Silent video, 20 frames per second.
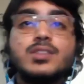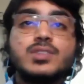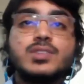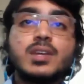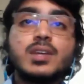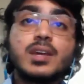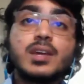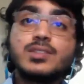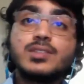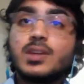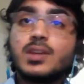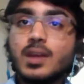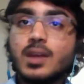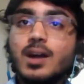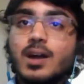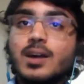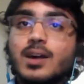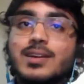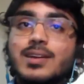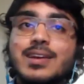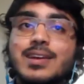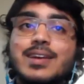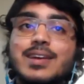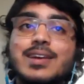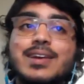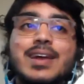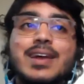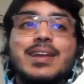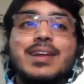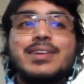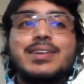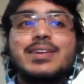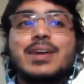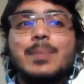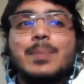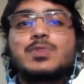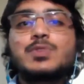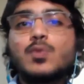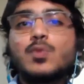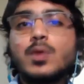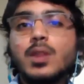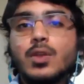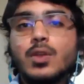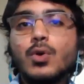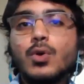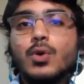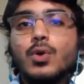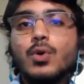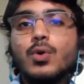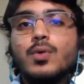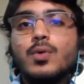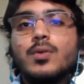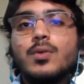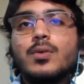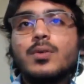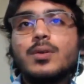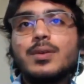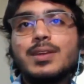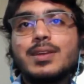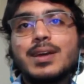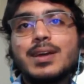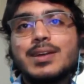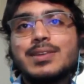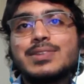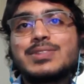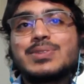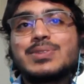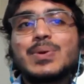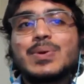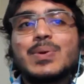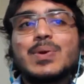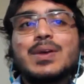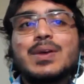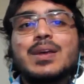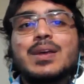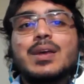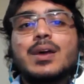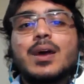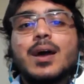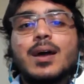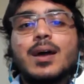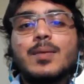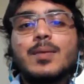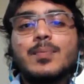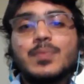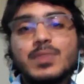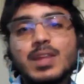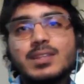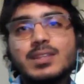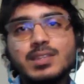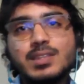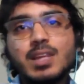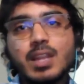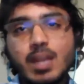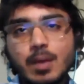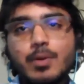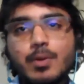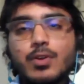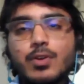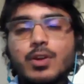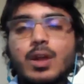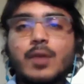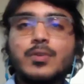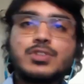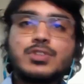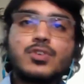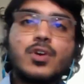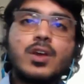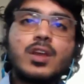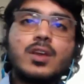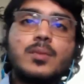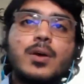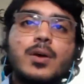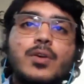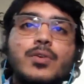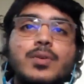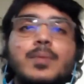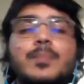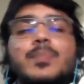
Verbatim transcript: G H A R. It comes with okay. a logo. Yeah. So Uh, that's the neighborhood I was talking about.